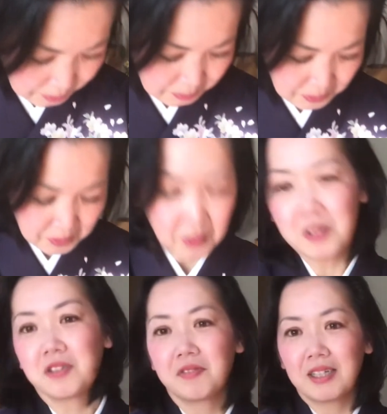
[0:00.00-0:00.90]
put lots
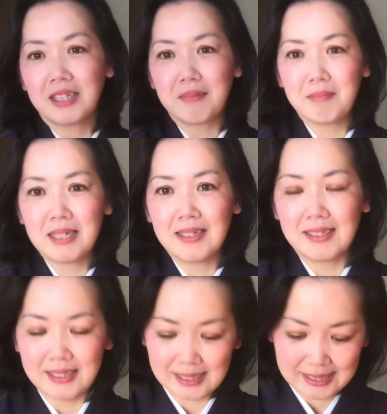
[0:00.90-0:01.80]
of like
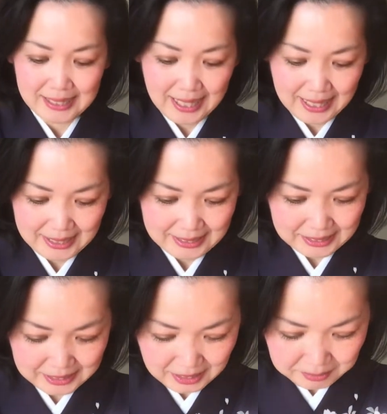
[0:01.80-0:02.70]
meanings, and
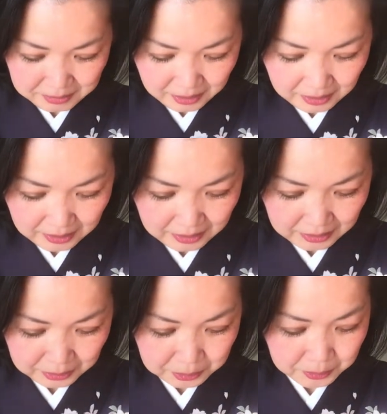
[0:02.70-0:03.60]
some are
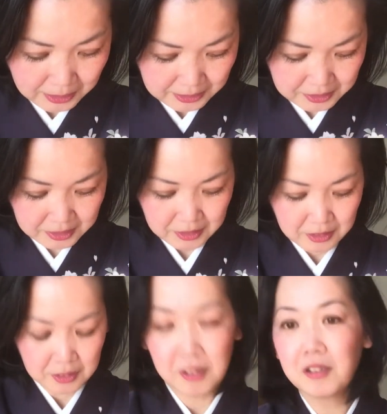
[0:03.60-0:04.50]
quite
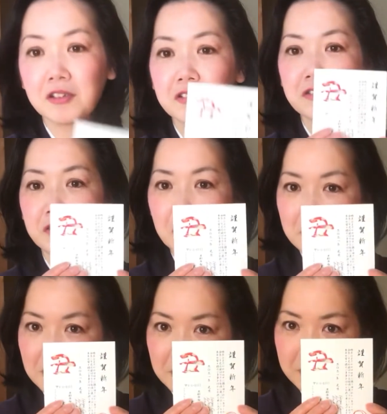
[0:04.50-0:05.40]
formal,